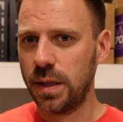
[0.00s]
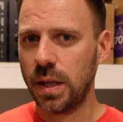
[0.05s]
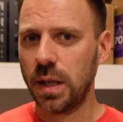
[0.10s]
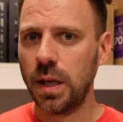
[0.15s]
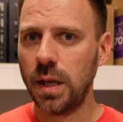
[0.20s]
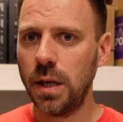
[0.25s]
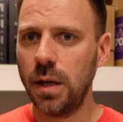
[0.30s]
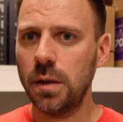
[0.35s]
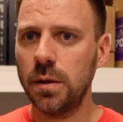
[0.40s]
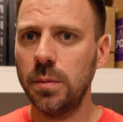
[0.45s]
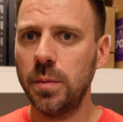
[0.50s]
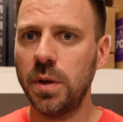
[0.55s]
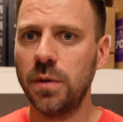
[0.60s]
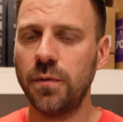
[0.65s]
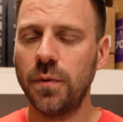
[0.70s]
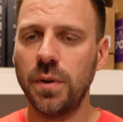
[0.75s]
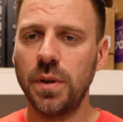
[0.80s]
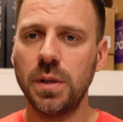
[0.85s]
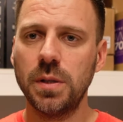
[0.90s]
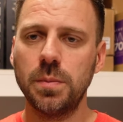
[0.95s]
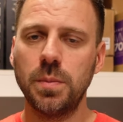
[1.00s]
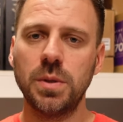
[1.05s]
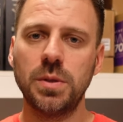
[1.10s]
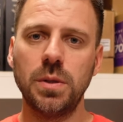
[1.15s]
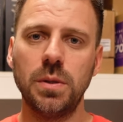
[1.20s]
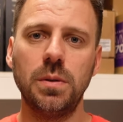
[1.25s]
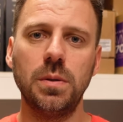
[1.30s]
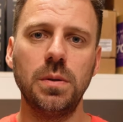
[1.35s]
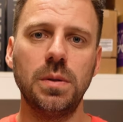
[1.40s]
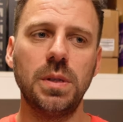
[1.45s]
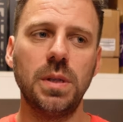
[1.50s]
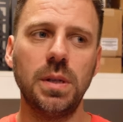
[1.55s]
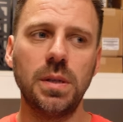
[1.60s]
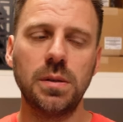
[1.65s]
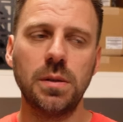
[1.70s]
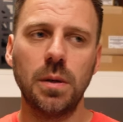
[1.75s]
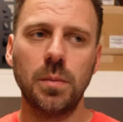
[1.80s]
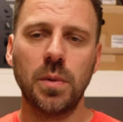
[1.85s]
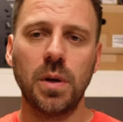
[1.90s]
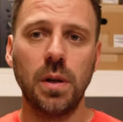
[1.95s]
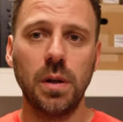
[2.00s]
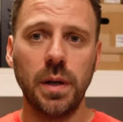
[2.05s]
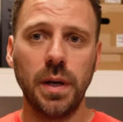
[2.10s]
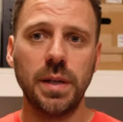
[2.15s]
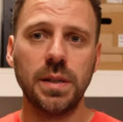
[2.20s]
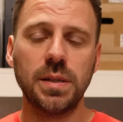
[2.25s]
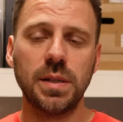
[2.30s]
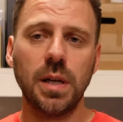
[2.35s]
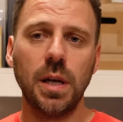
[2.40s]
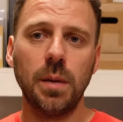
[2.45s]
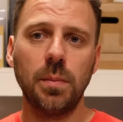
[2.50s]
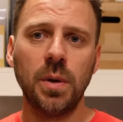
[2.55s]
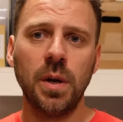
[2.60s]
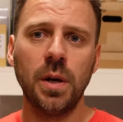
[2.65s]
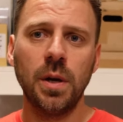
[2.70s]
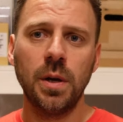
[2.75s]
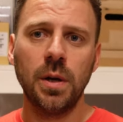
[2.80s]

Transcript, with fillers: the key element for this, but you do see some Kaleidescape